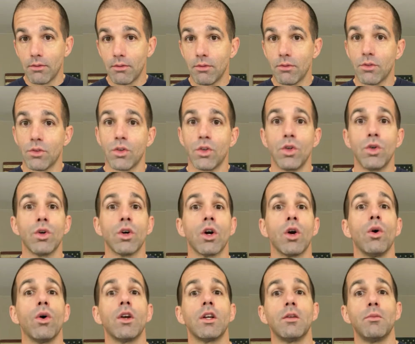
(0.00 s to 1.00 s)
So, you are
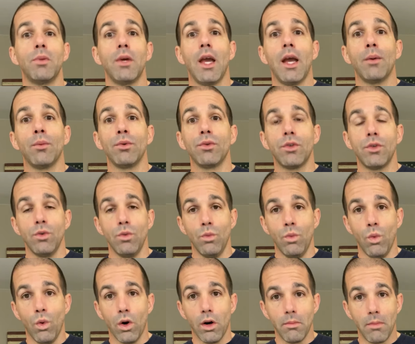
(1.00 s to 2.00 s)
going to be able to
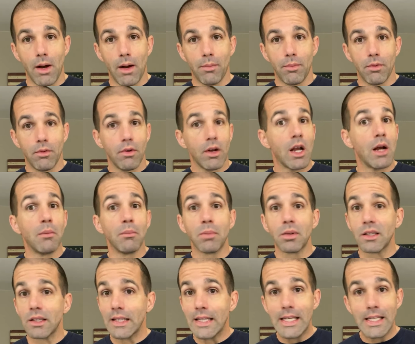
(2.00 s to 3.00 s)
warm up
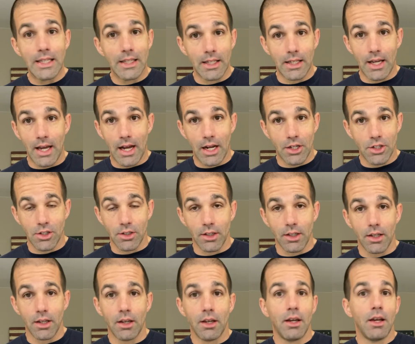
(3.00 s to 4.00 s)
completely,
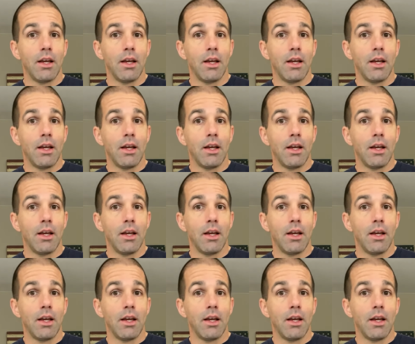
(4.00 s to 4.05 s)
actually,